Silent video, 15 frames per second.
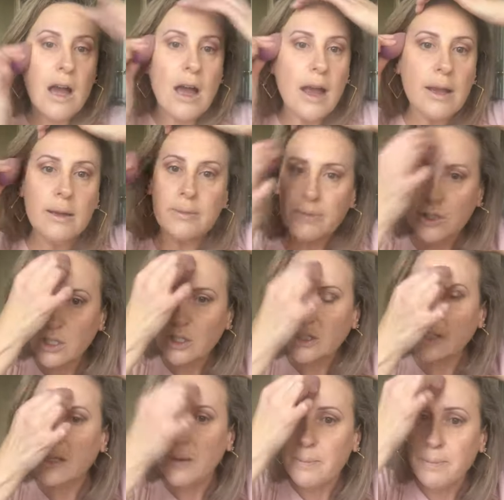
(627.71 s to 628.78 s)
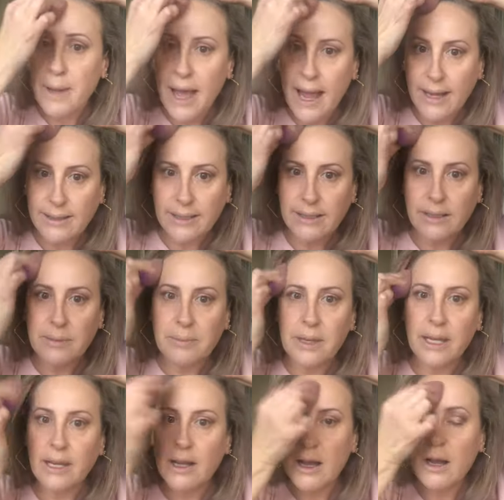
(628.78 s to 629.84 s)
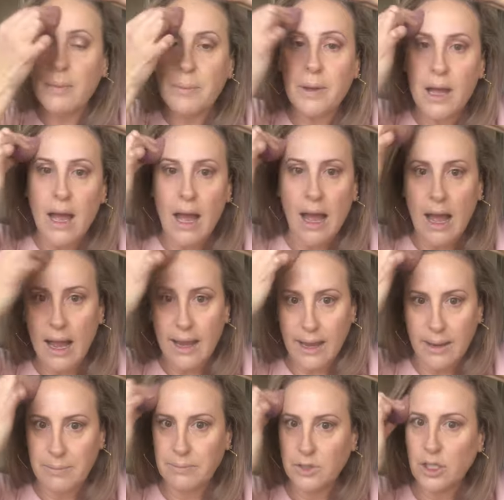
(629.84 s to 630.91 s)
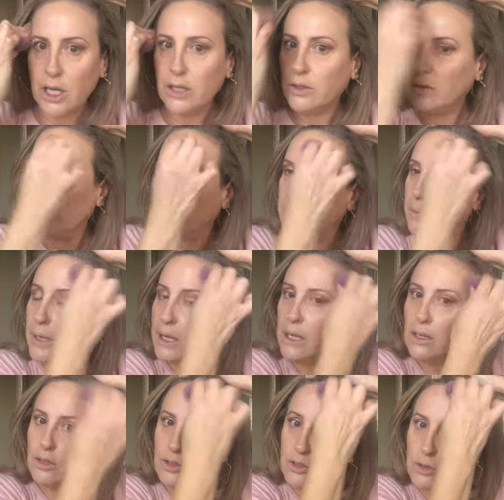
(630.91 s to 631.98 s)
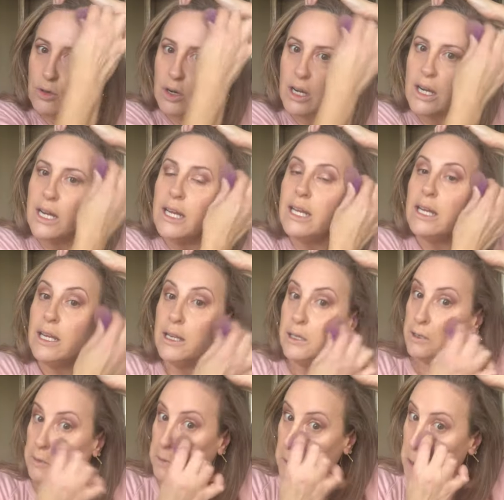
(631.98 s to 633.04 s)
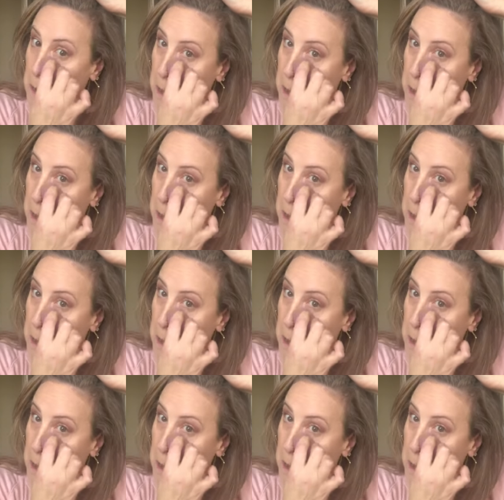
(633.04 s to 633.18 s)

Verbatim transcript: I am just compacting the makeup. I am just making sure it is